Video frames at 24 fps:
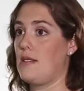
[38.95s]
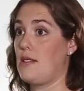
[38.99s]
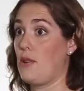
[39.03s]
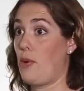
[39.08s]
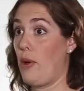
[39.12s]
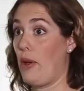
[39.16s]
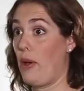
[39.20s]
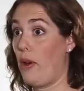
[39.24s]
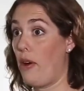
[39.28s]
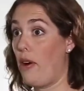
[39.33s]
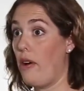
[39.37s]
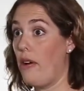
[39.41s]
so
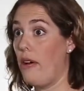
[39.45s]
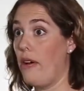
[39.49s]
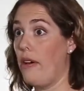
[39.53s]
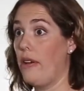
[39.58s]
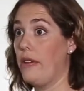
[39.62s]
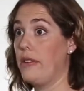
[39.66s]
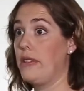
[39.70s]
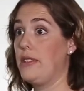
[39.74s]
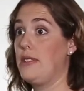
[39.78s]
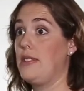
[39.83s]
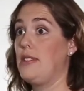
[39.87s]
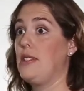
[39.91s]
I
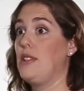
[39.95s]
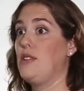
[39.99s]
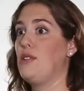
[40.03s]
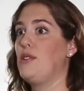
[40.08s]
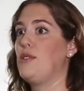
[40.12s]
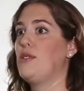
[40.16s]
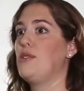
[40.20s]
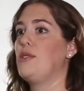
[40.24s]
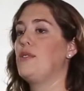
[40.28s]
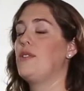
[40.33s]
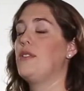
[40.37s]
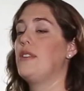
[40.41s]
called
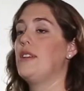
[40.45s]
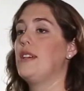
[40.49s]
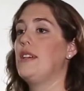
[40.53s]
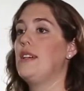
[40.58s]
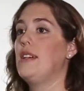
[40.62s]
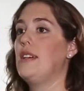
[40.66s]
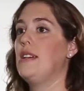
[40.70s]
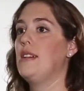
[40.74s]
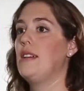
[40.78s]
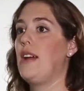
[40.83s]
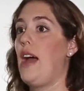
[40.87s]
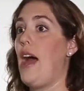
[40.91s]
to
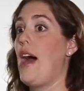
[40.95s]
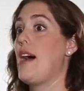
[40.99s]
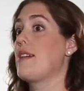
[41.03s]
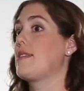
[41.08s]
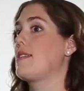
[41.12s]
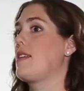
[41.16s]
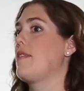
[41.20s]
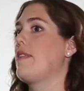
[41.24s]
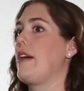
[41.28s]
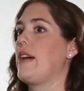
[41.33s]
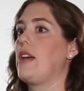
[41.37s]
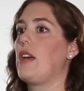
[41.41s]

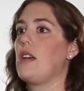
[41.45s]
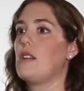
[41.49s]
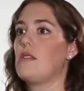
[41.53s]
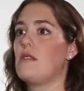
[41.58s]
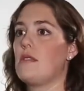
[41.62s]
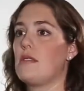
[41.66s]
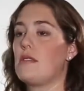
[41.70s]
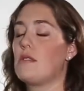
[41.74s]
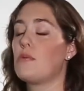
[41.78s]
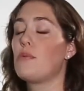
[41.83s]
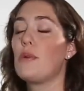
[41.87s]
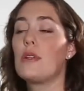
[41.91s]
ask if I could
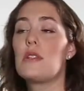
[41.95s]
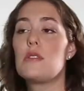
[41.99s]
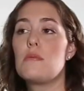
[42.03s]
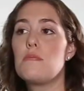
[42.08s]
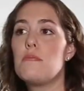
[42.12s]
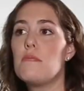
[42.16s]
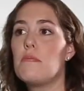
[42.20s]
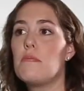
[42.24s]
just switch